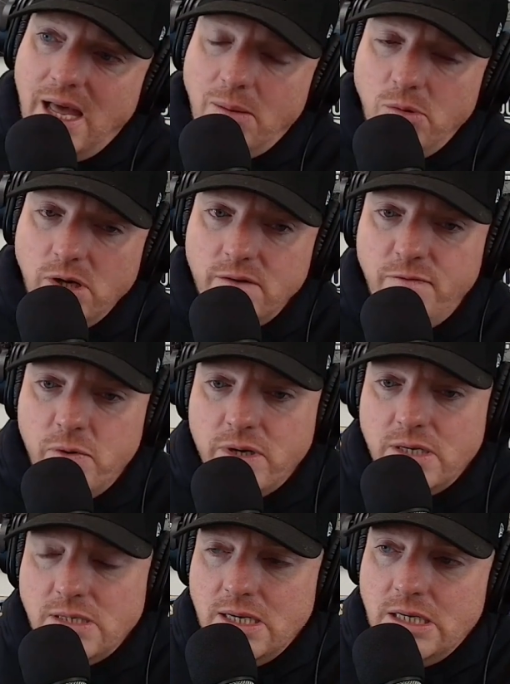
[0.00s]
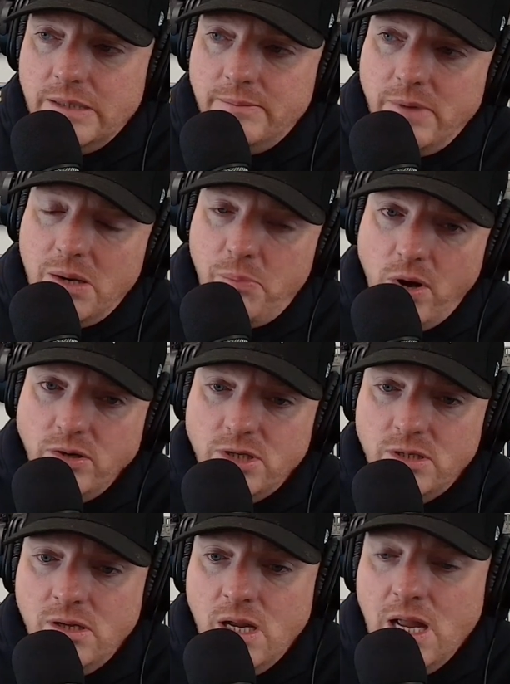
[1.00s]
And I'm looking forward to seeing them in
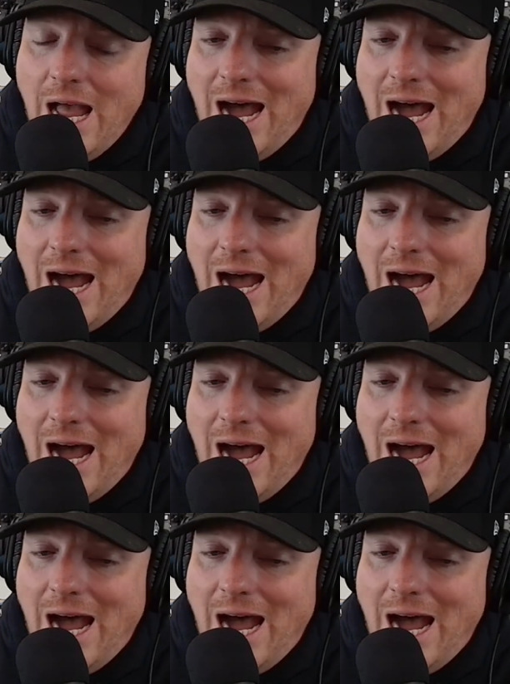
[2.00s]
person.